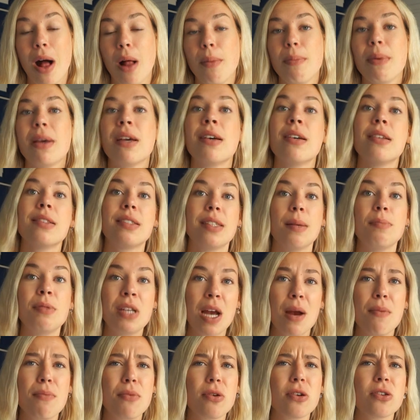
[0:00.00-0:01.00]
well, because
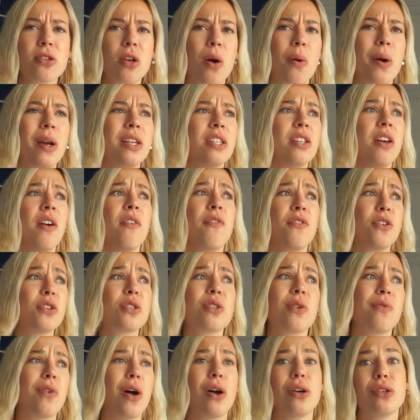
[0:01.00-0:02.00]
September is always,
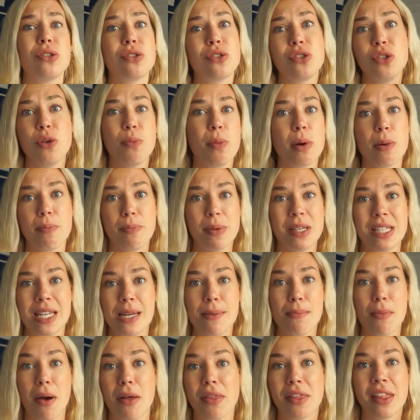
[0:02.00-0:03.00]
first of all, a super
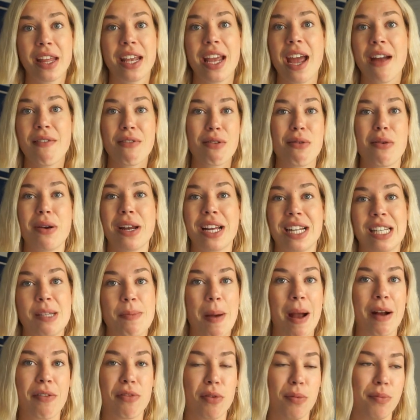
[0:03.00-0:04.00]
busy month. Like, everyone gets
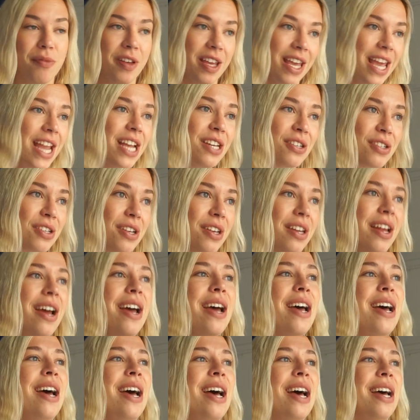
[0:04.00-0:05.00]
back from vacation,
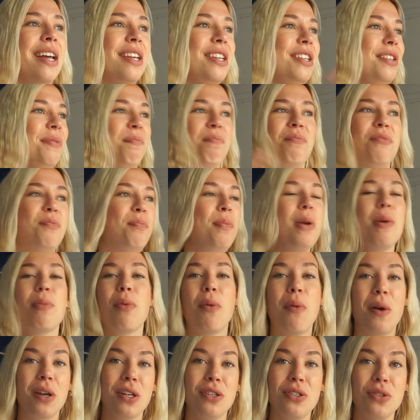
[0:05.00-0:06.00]

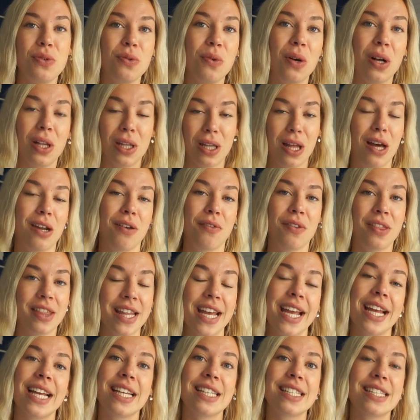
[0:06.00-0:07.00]
people want to do a lot of
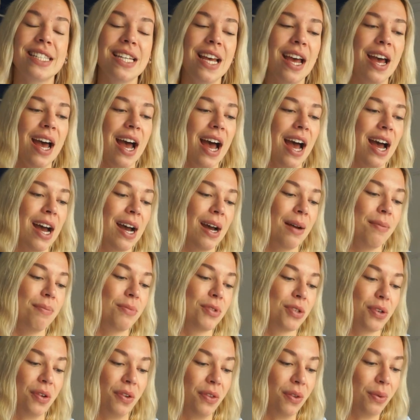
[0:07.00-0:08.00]
things
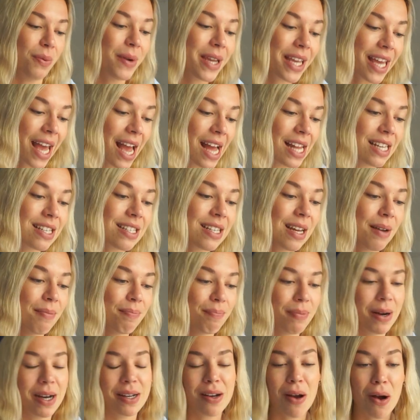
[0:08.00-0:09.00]
during the weekend,
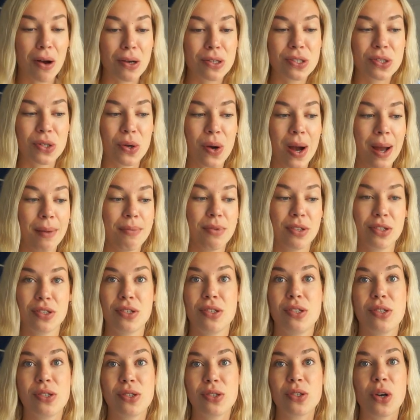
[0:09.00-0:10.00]
but also I'm
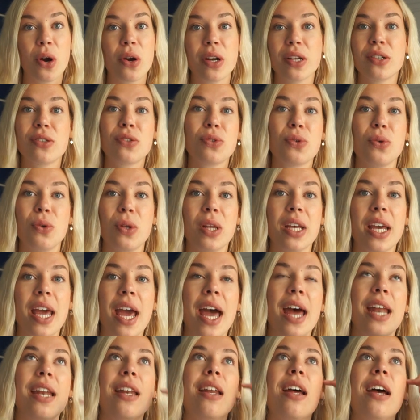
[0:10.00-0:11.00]
just starting school
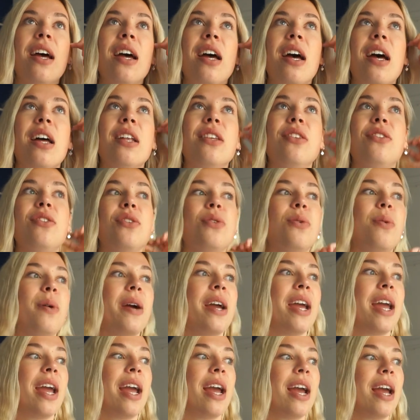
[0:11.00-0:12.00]
again,
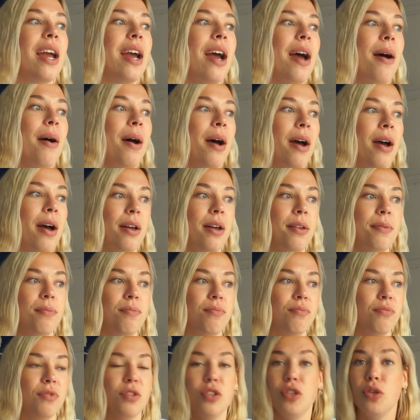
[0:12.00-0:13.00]
doing
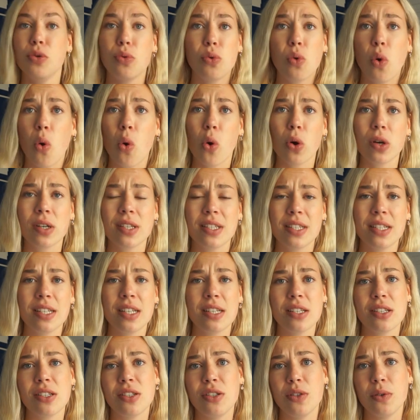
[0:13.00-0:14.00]
new
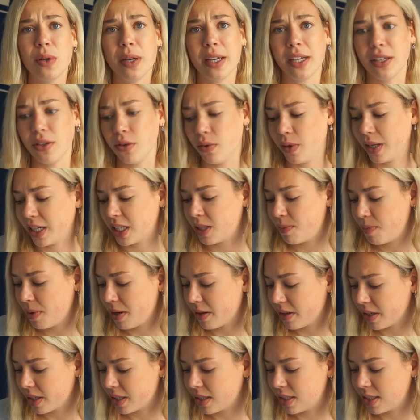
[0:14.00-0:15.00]
courses, doing new
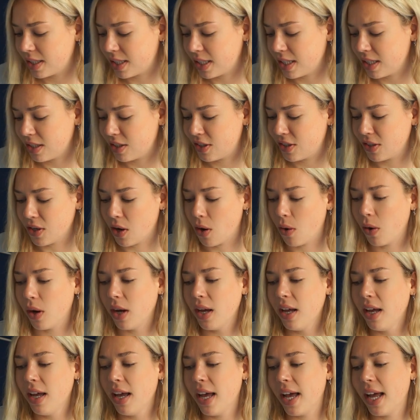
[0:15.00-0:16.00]
experiences, so
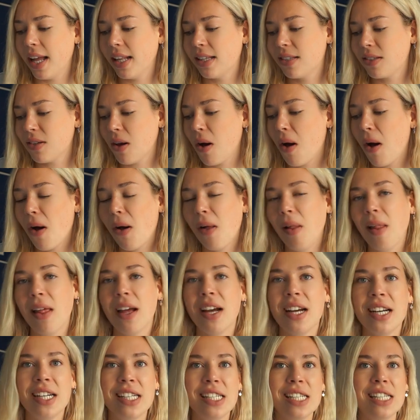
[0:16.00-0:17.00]
it's all
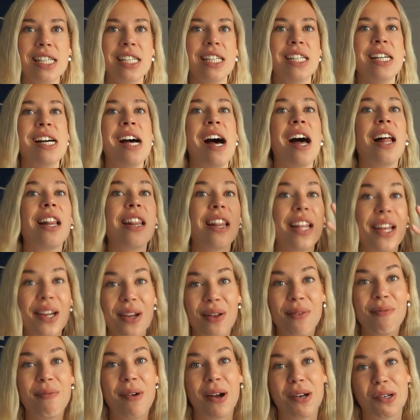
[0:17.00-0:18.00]
a
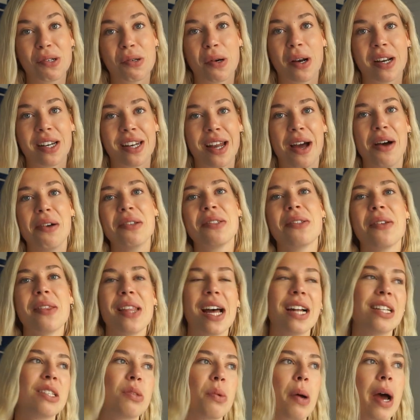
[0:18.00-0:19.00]
little much right now. So
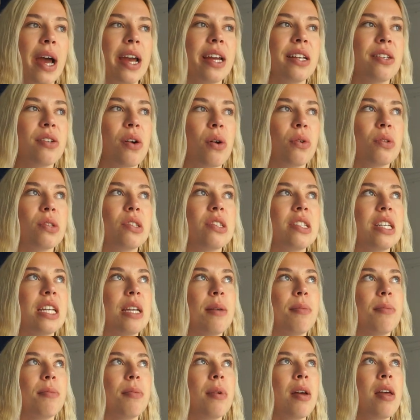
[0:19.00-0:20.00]
that's why I don't
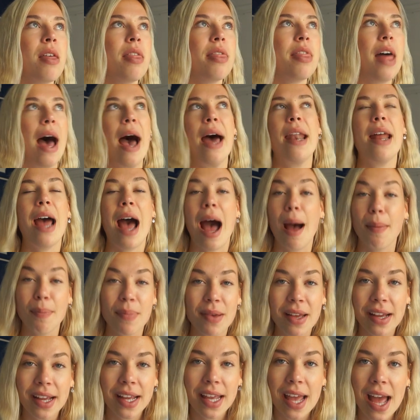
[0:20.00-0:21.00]
seem that
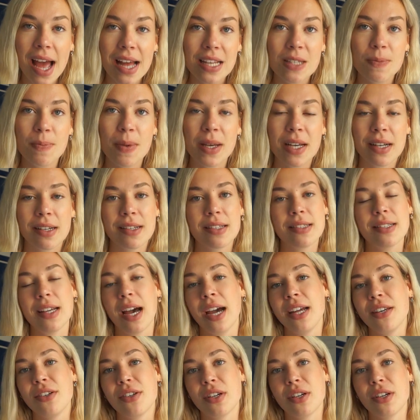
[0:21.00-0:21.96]
happy, I guess, because